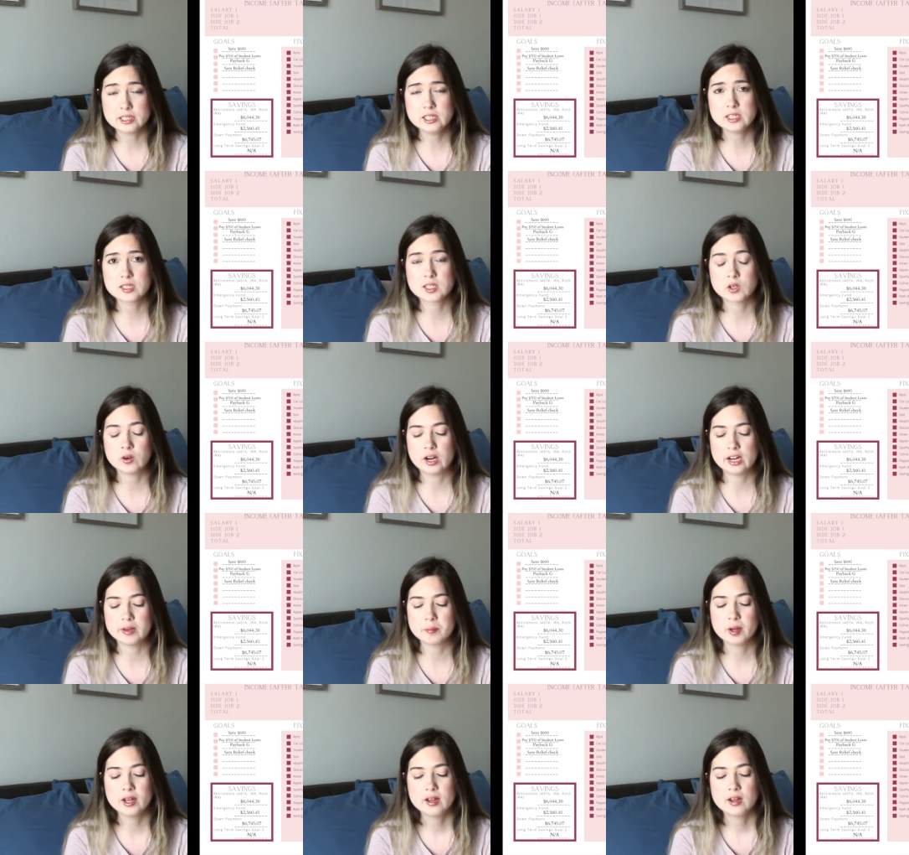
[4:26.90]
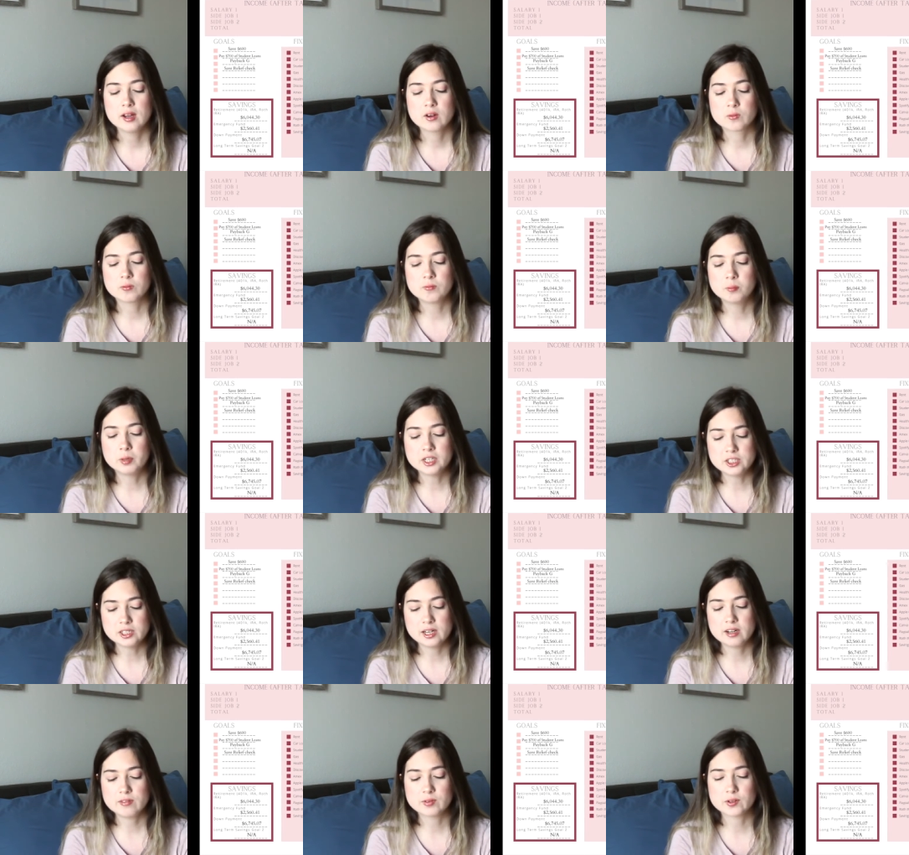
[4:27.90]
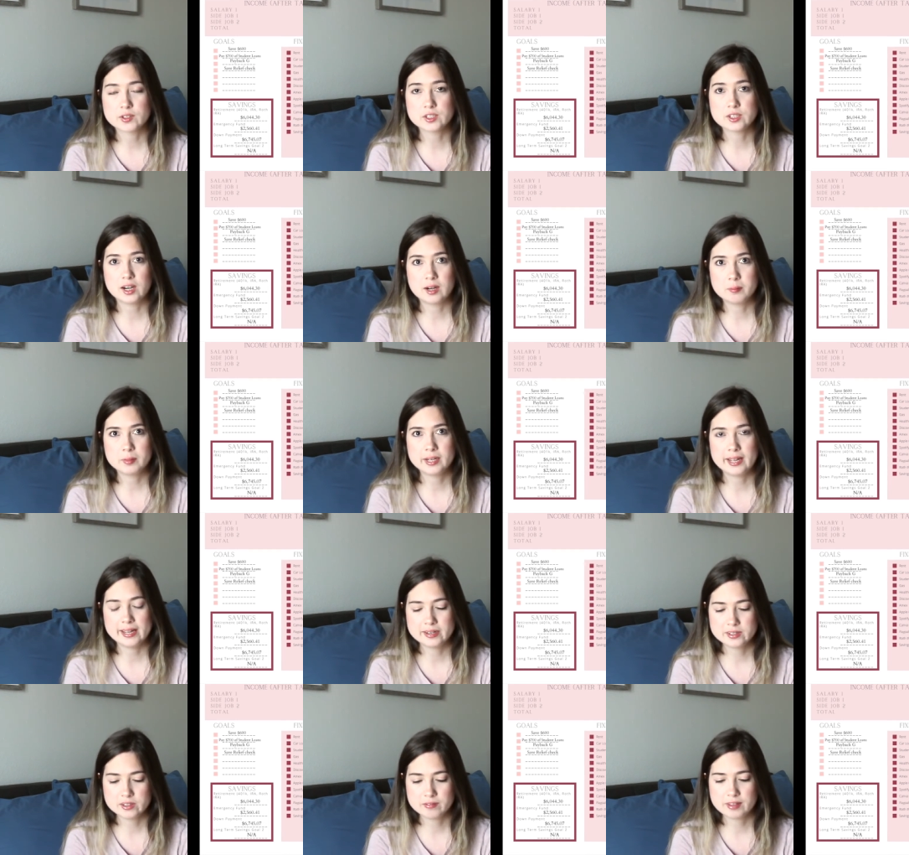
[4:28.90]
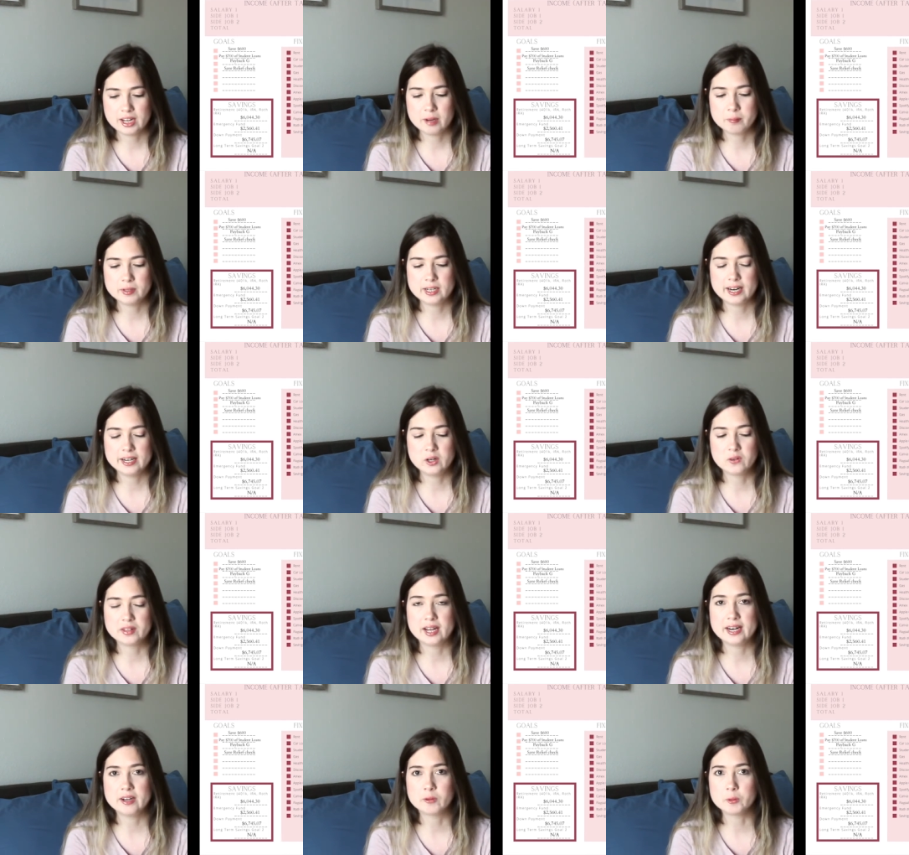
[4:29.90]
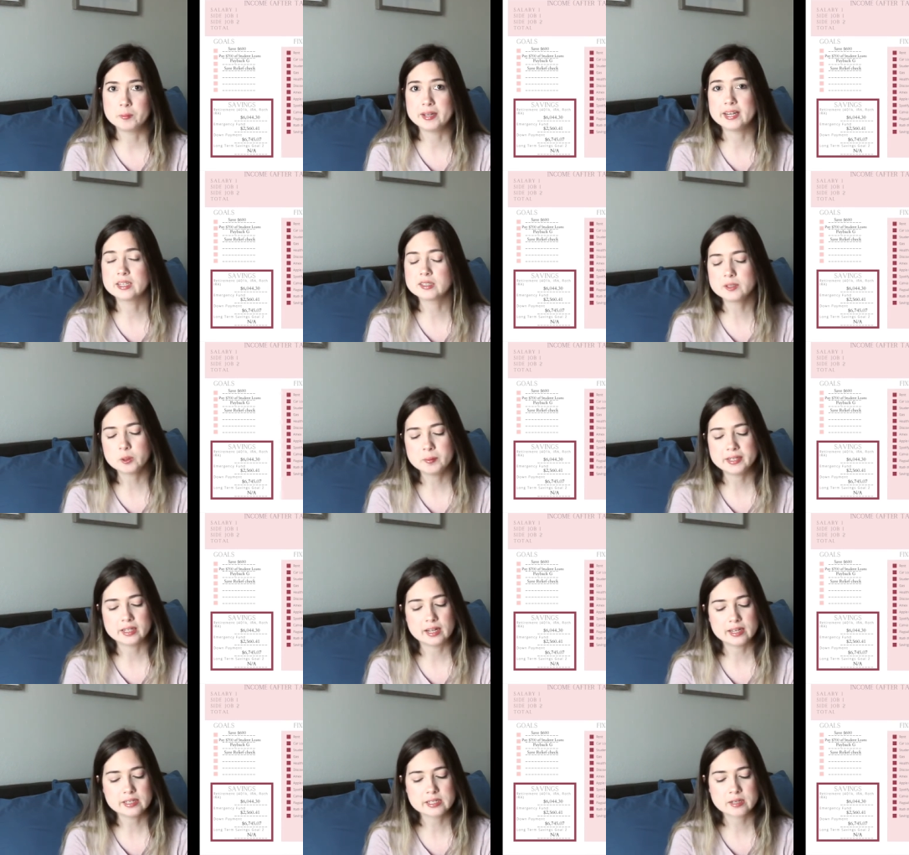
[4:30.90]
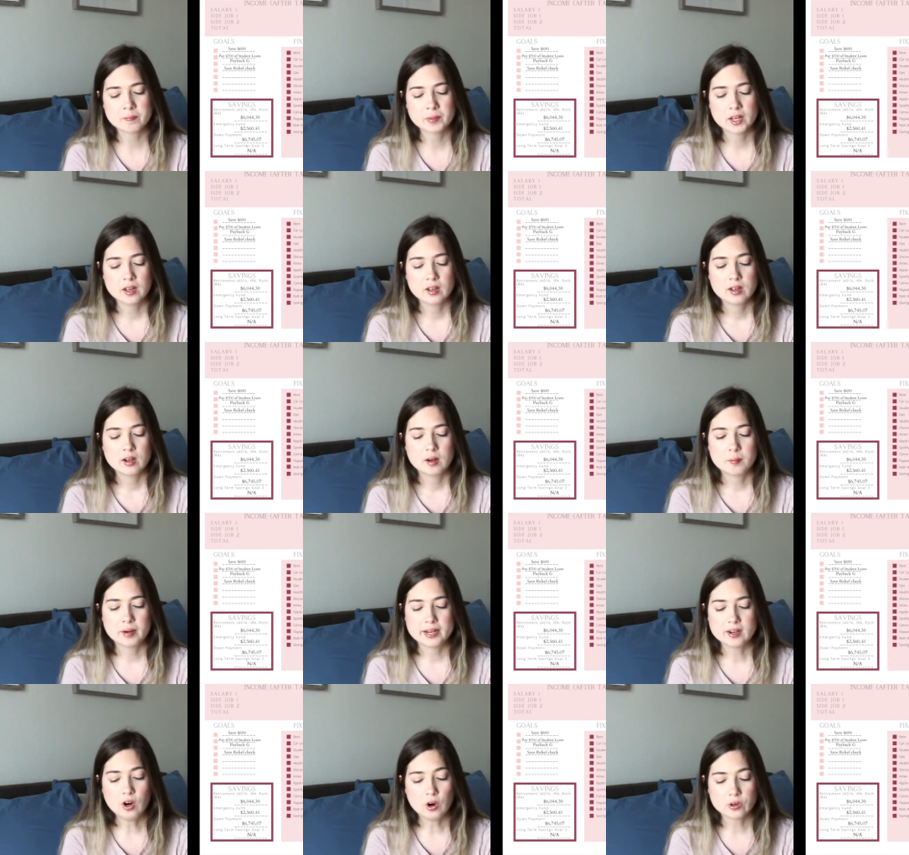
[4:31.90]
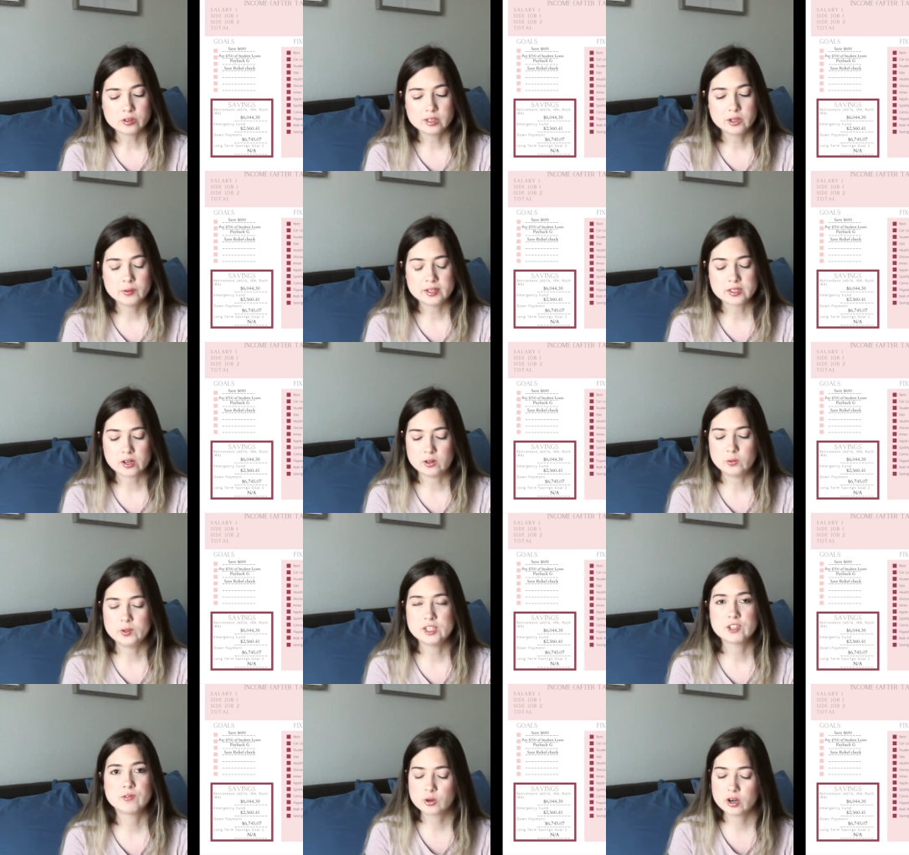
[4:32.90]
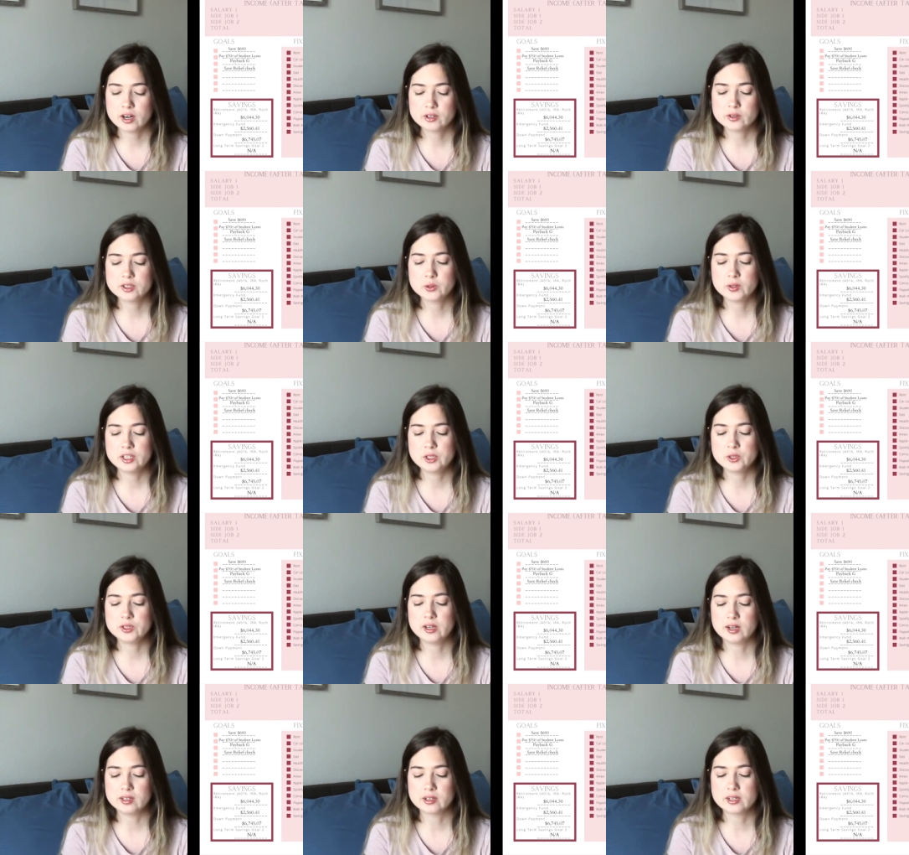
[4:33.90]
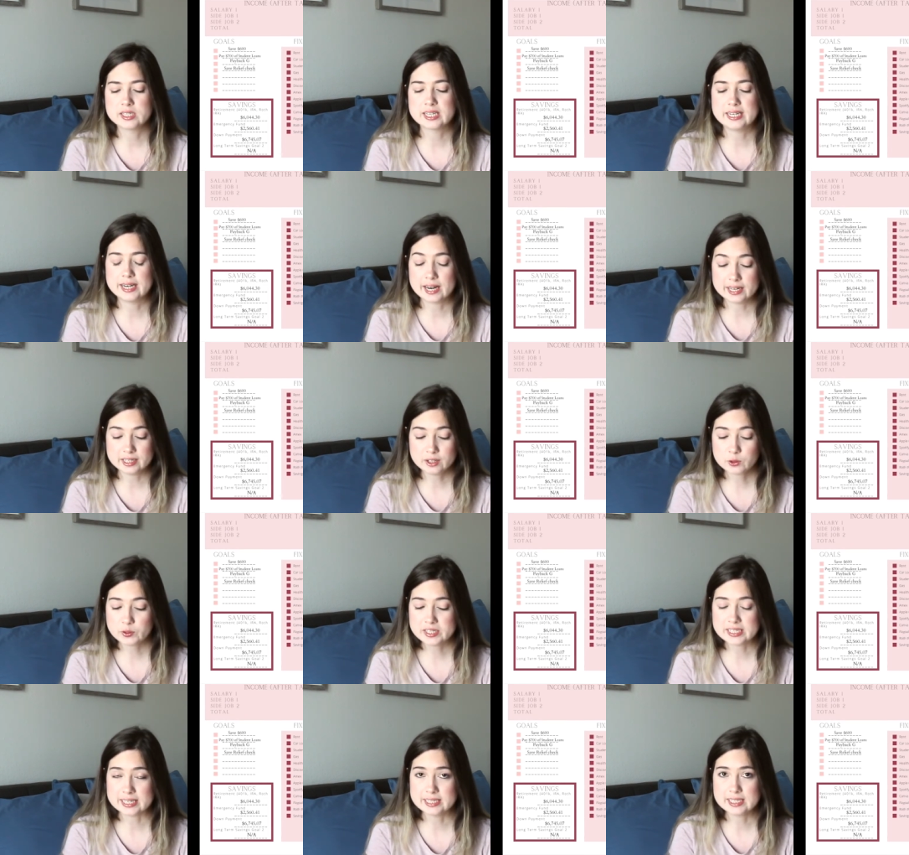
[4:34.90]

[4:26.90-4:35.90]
So I'm budgeting for the top end of that, but I know that it will be a little bit less. My car loan is always $422.93.